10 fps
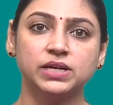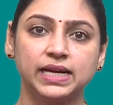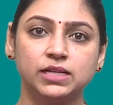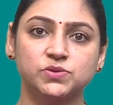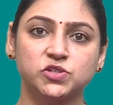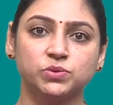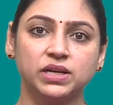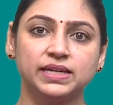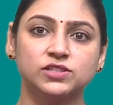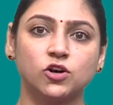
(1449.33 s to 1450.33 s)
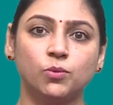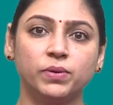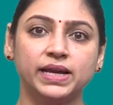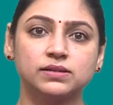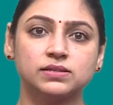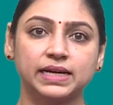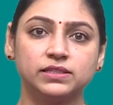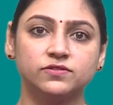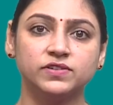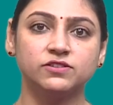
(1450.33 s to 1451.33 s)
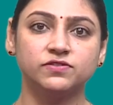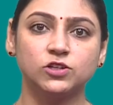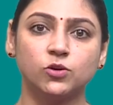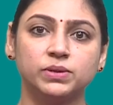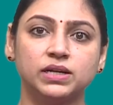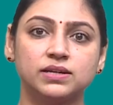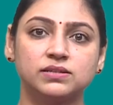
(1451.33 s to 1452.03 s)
helps simulate complex scientific phenomena